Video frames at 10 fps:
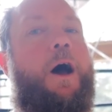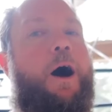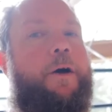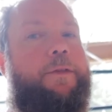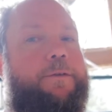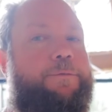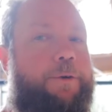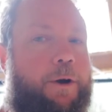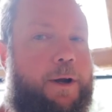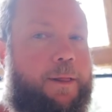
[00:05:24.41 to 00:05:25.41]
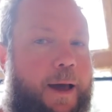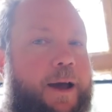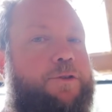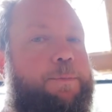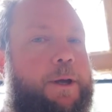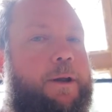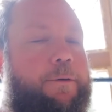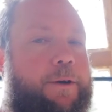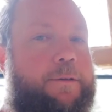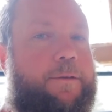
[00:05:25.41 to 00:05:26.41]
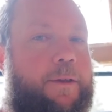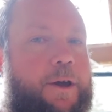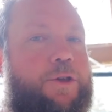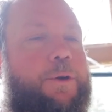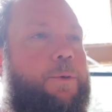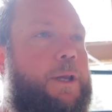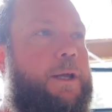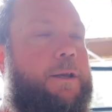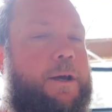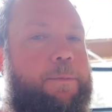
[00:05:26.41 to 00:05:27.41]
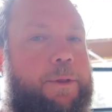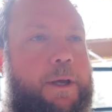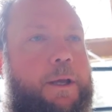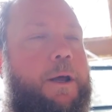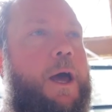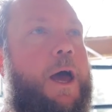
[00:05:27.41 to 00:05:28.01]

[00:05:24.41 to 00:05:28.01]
on this very last bit of insulation we need to complete